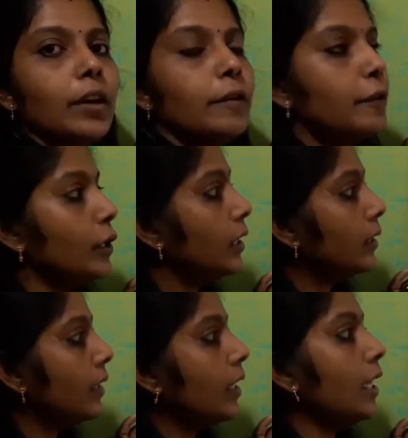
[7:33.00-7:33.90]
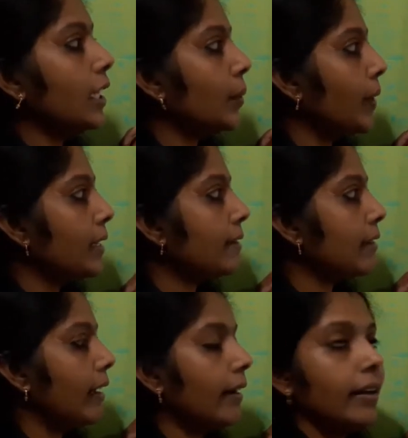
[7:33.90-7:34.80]
For the third
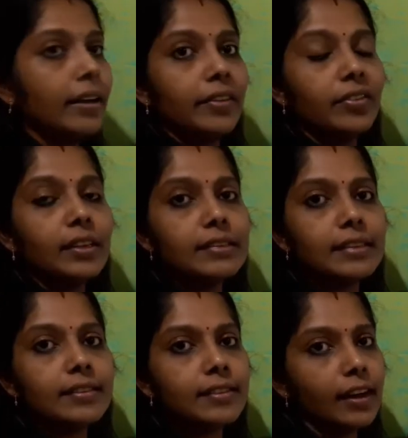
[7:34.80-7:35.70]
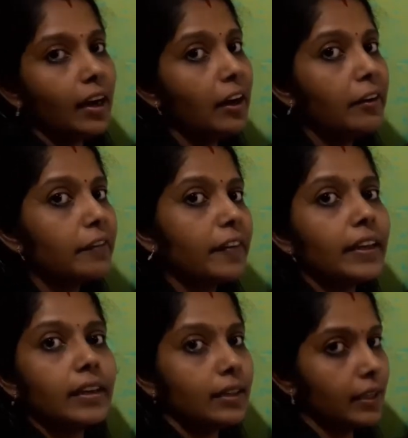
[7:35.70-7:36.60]
question, this is the
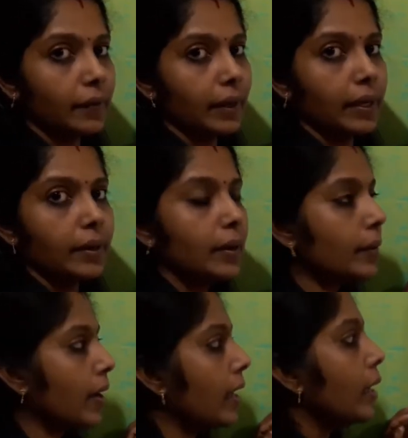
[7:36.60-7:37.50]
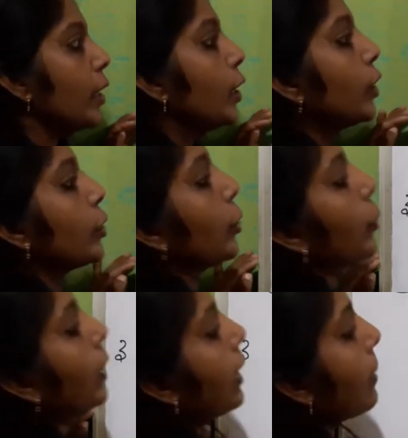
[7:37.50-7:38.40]
figure given. Okay. So
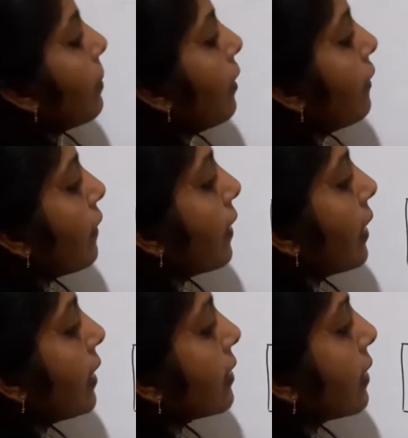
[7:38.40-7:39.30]
E.M.F is